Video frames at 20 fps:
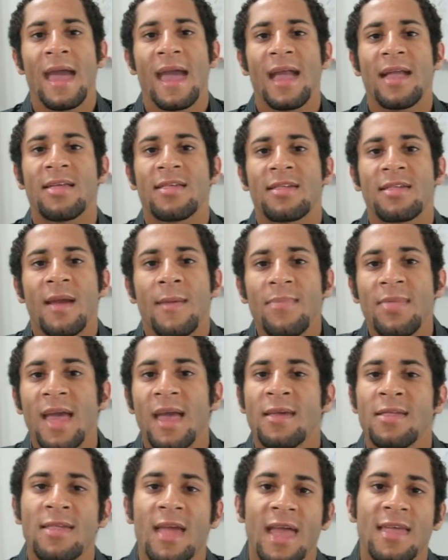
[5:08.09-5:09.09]
And some
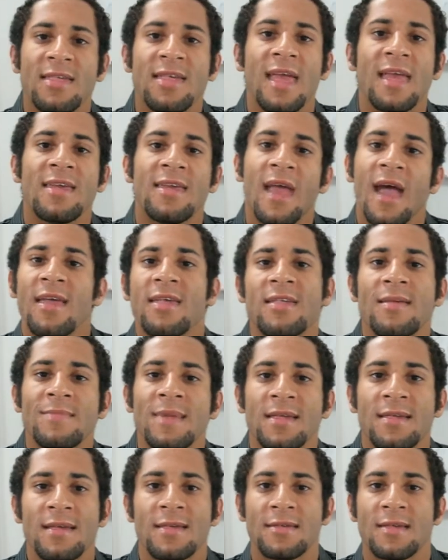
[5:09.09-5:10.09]
days I say yes, some
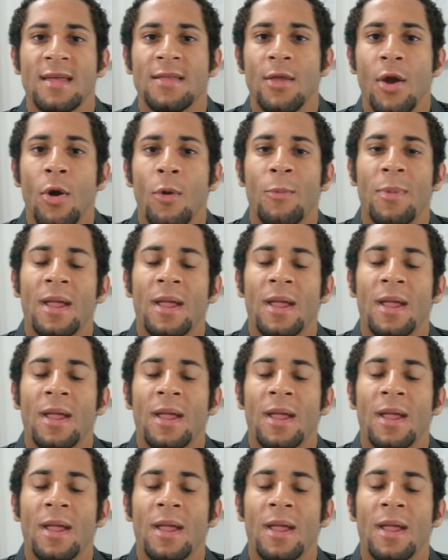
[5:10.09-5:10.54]
days I say no,